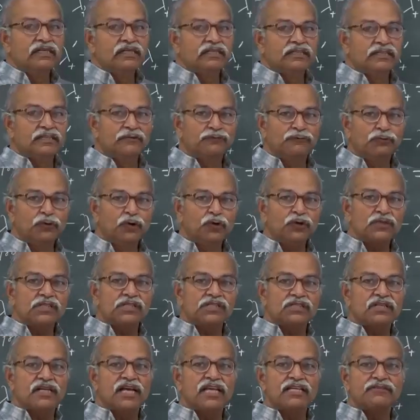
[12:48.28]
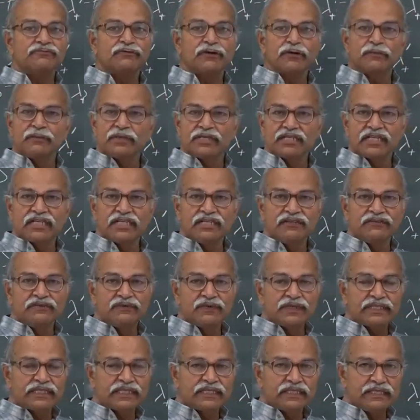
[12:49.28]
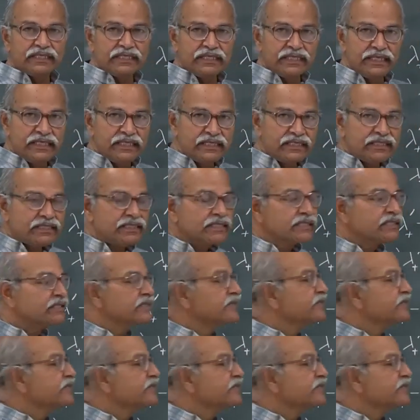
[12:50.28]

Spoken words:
The force transformation equation is